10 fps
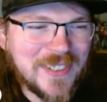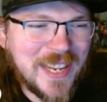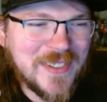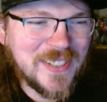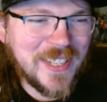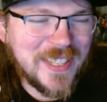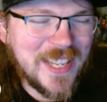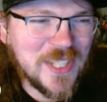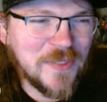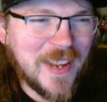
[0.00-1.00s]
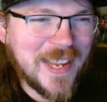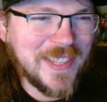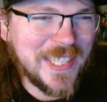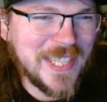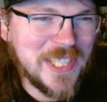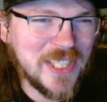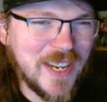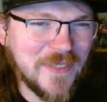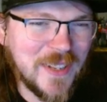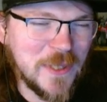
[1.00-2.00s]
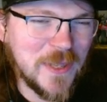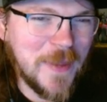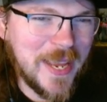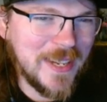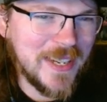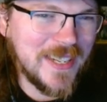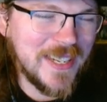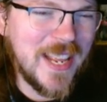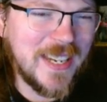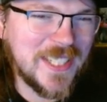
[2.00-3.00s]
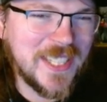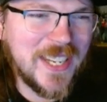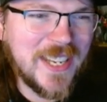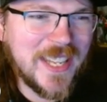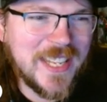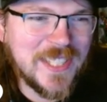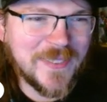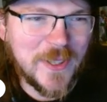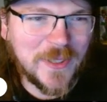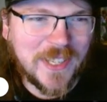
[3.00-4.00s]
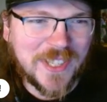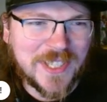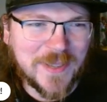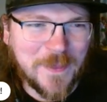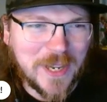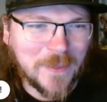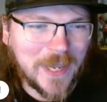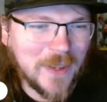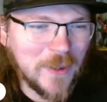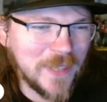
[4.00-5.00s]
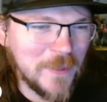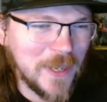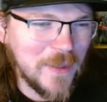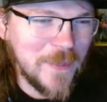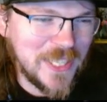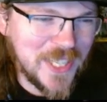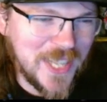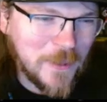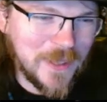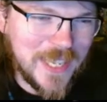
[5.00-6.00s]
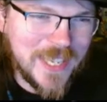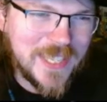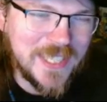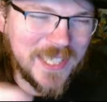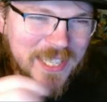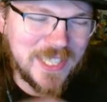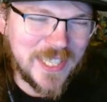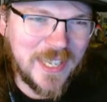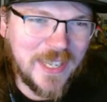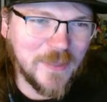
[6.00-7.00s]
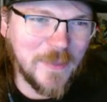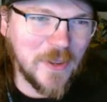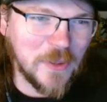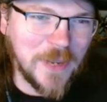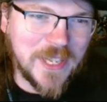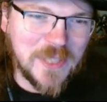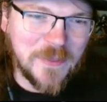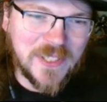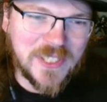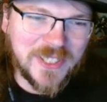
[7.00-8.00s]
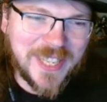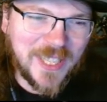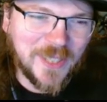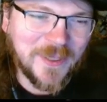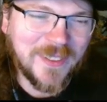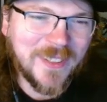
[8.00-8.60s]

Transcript: of times they just find like this stuff that was abandoned, and it's just like, oh yeah, they had some Coke. They also had some beer, but I didn't want you mixing that with these. And he's like, arthritis pills, it'll help.